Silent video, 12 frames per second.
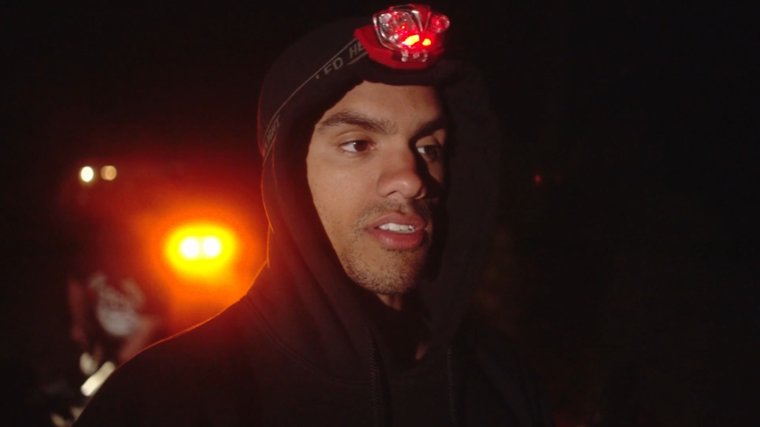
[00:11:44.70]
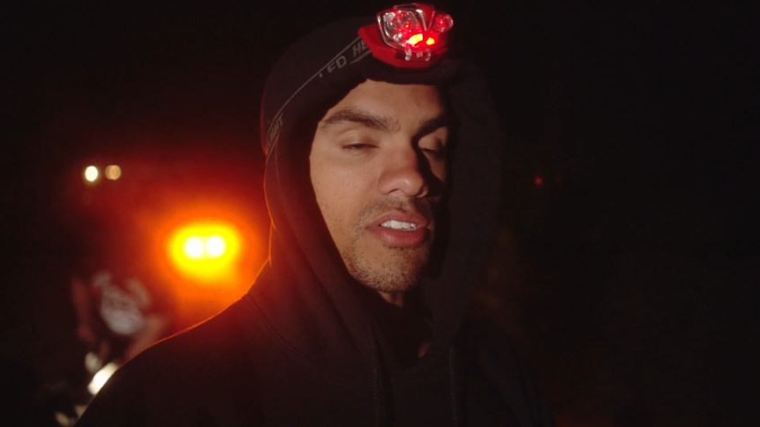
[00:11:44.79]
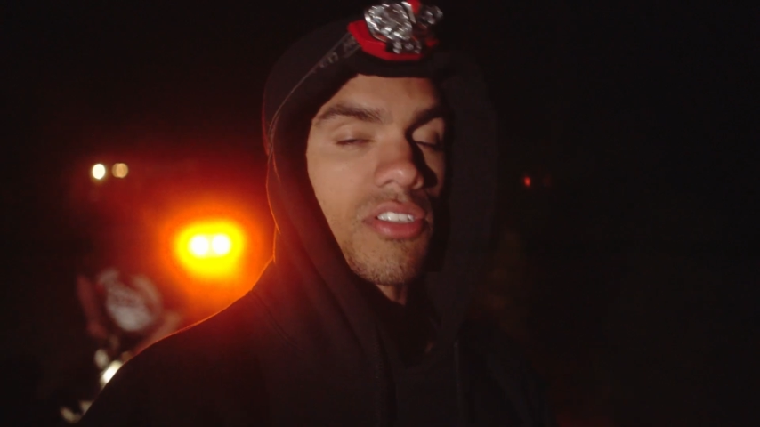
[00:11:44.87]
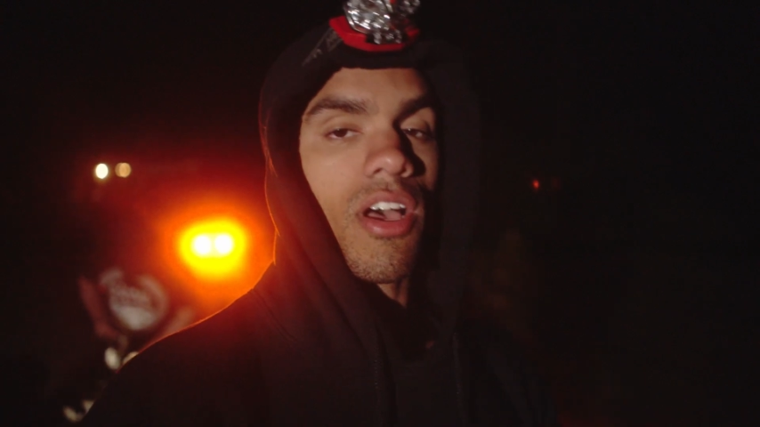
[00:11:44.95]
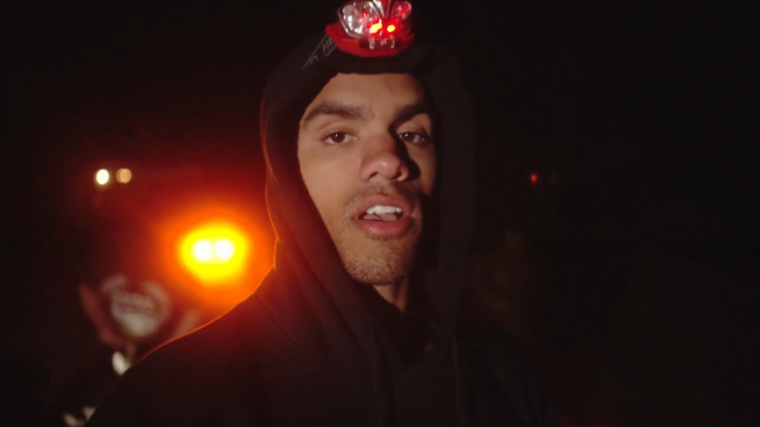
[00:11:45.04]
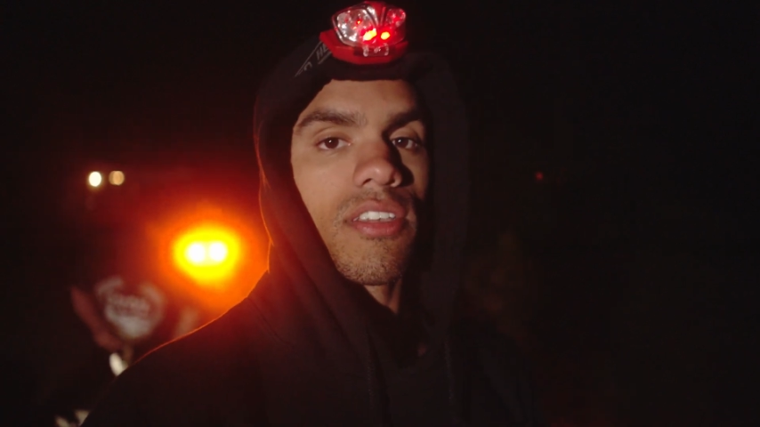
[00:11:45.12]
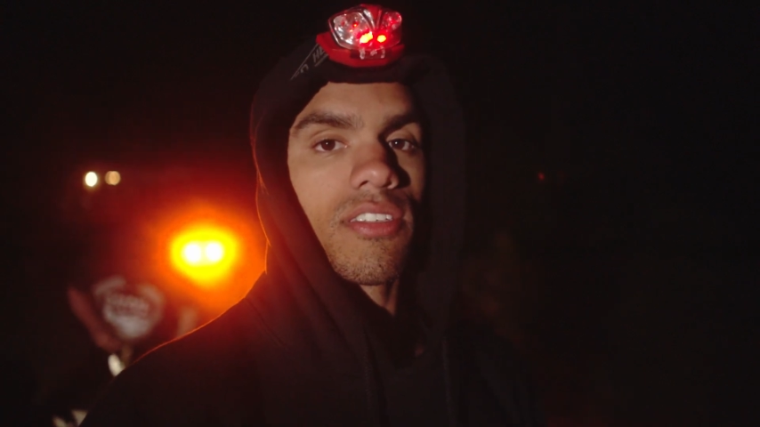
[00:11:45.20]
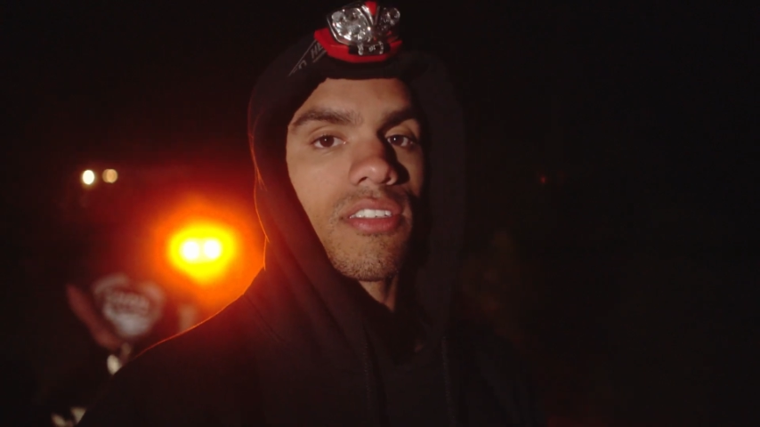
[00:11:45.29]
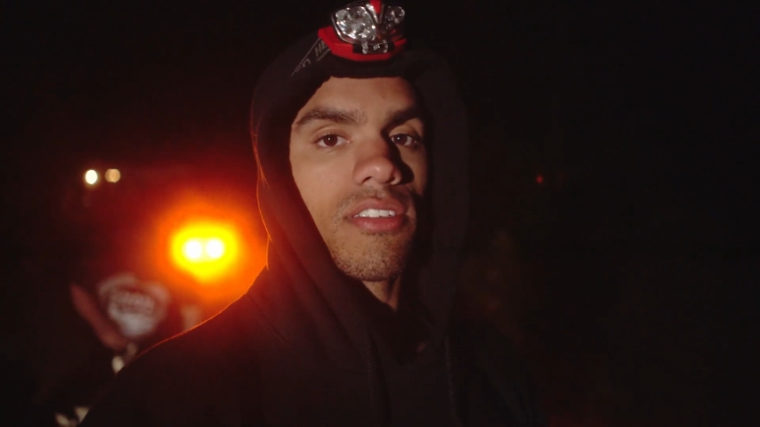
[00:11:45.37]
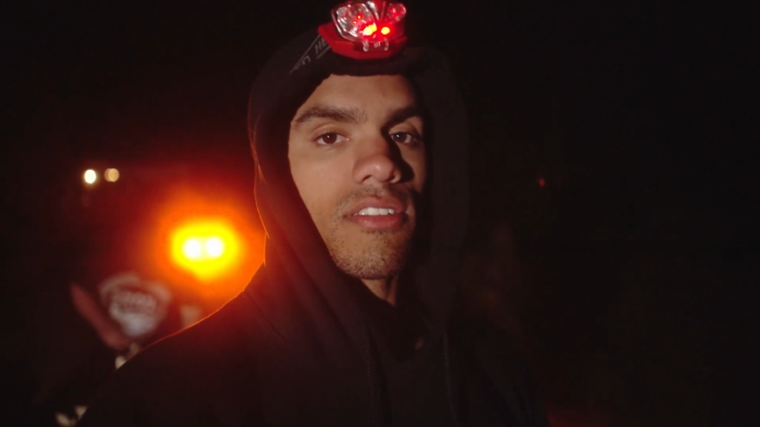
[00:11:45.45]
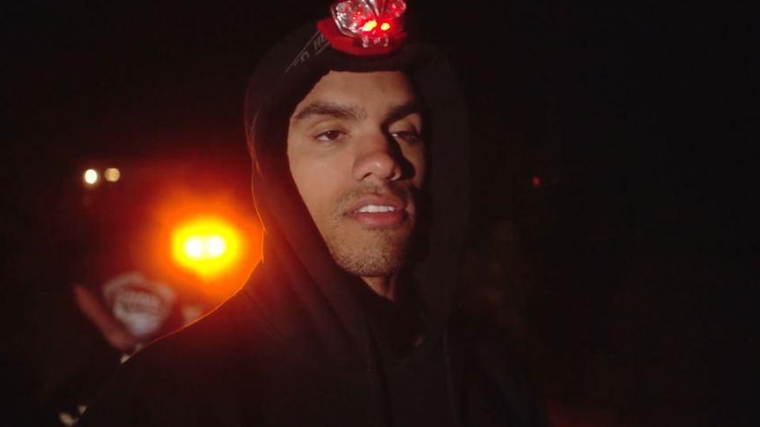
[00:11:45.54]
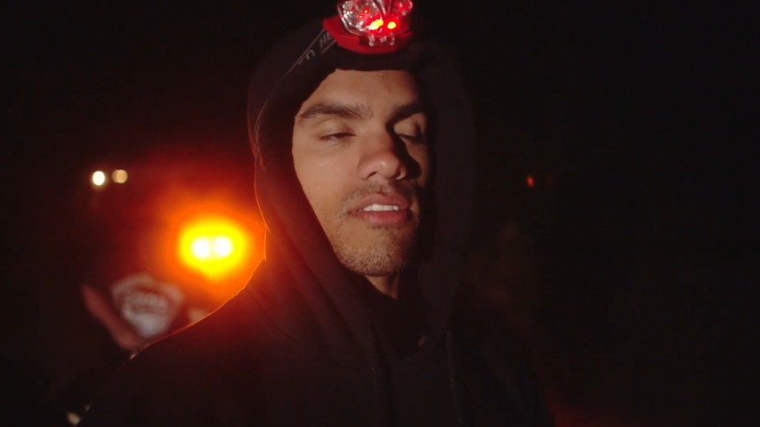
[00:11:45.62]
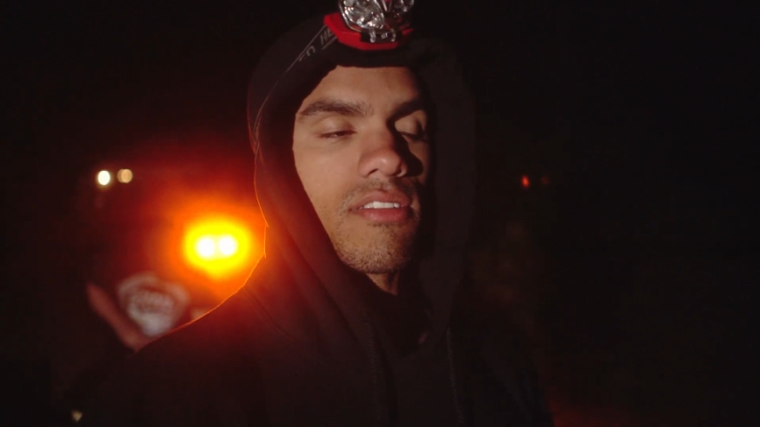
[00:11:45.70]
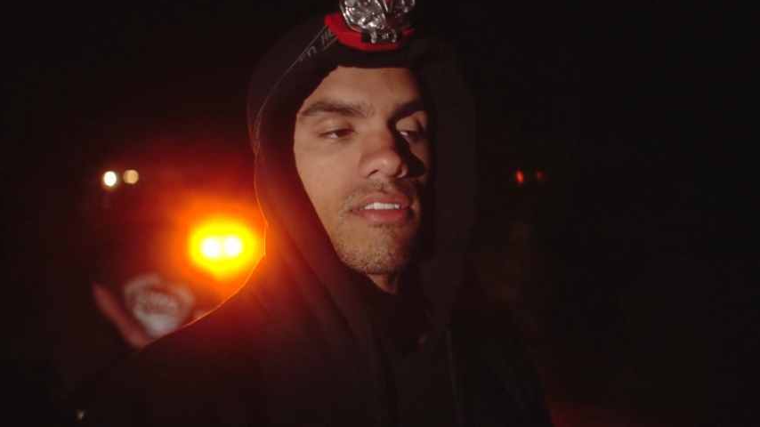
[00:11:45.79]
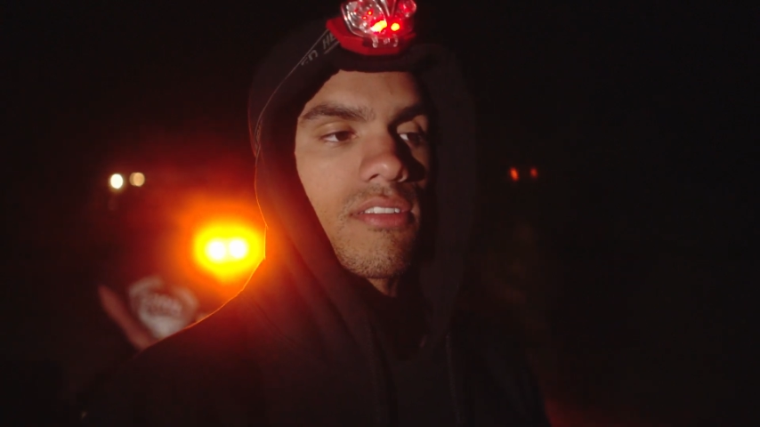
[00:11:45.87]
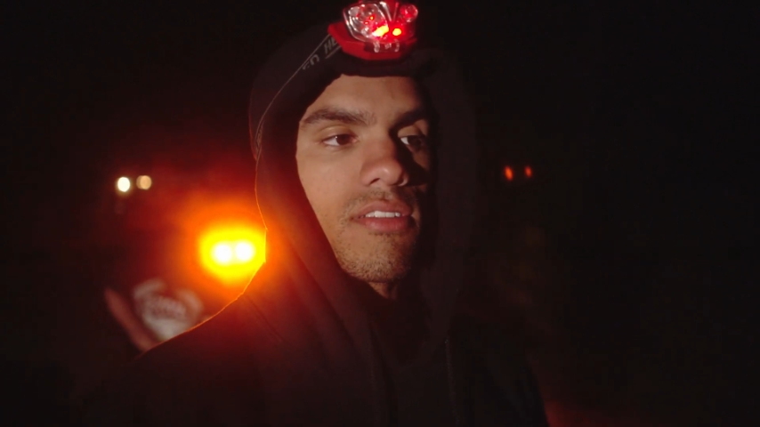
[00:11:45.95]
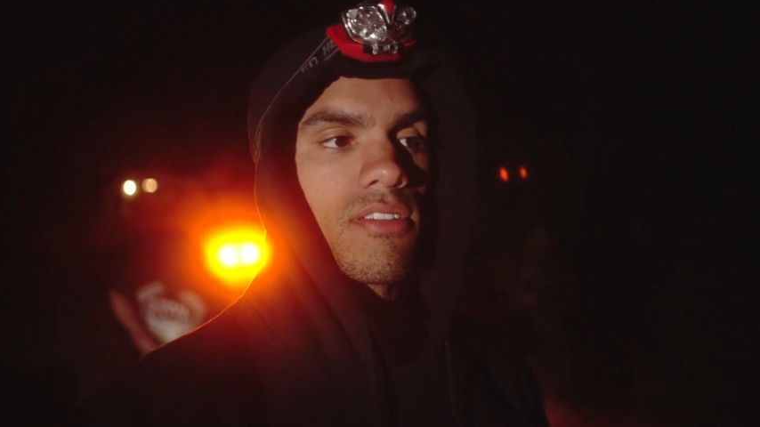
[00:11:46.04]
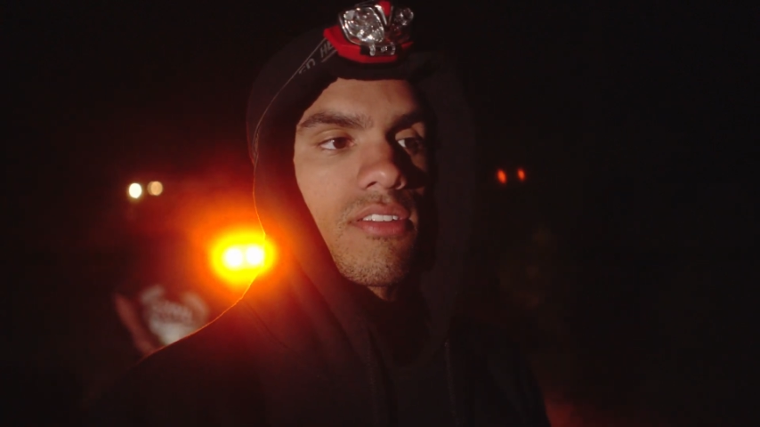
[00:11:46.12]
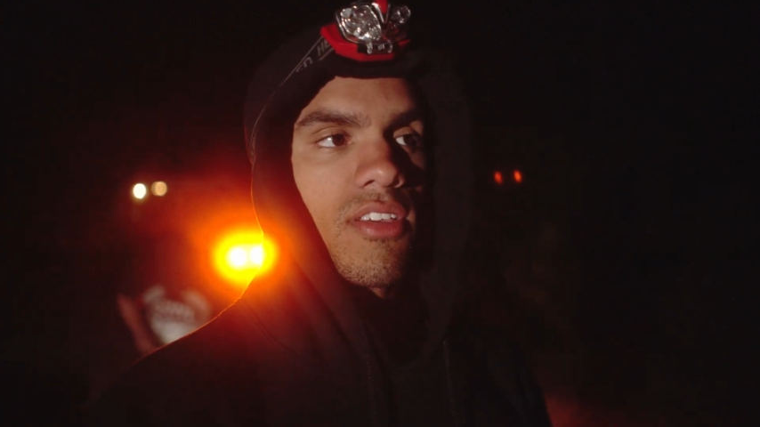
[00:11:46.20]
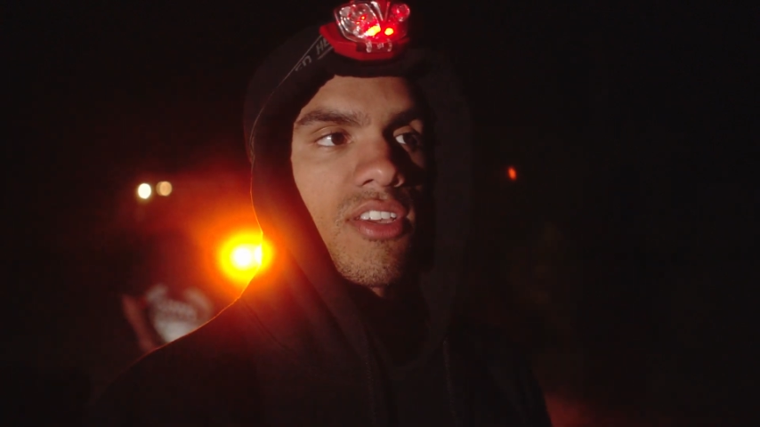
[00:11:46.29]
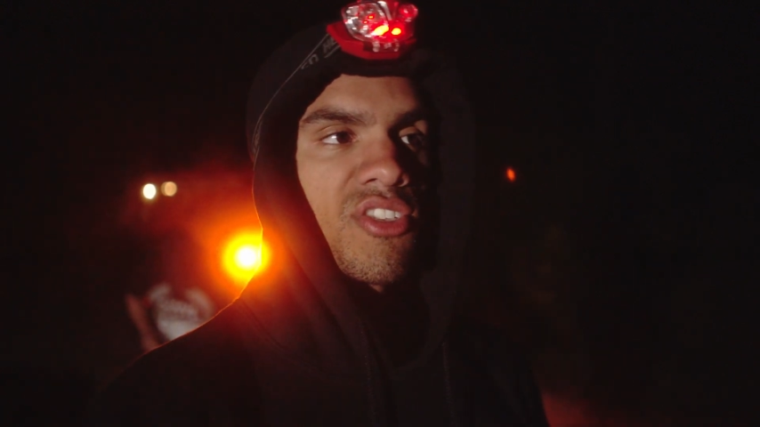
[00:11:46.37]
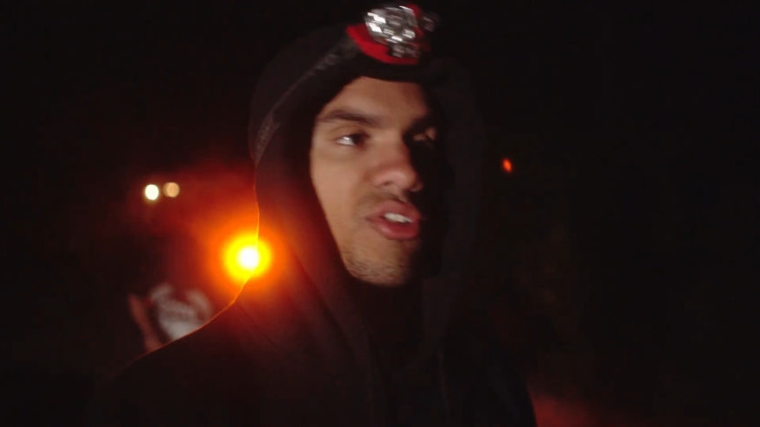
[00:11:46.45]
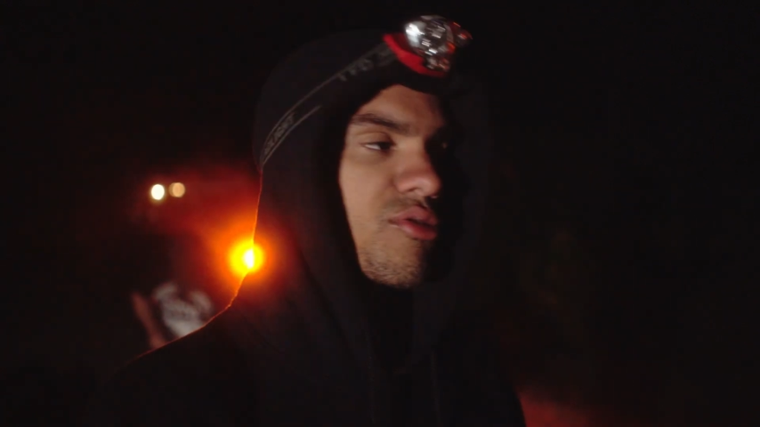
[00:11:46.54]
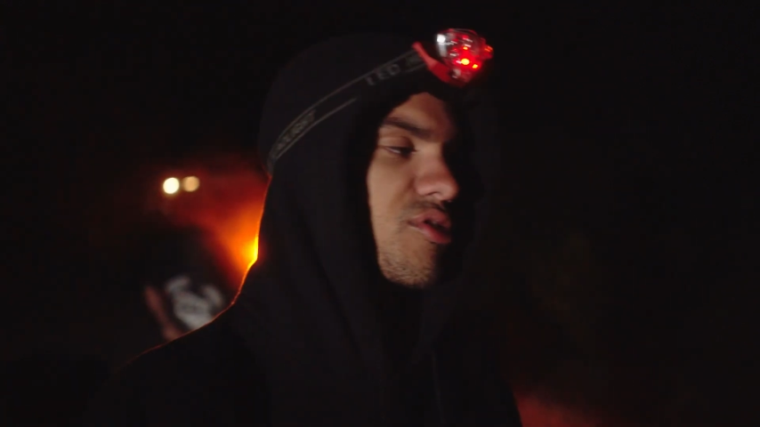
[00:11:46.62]
It sucks.
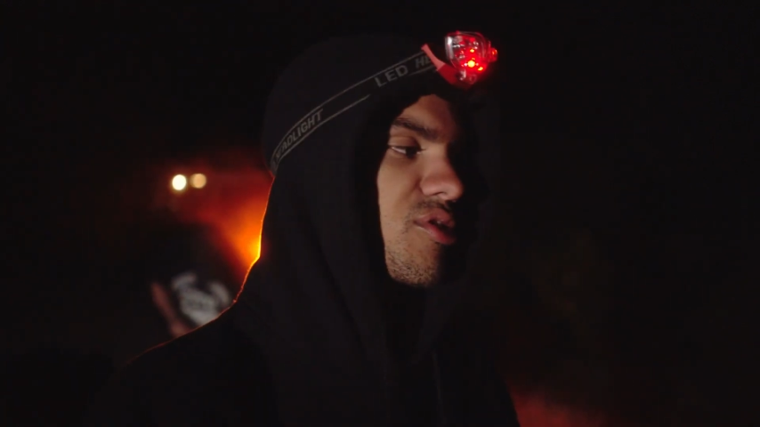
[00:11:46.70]
It's due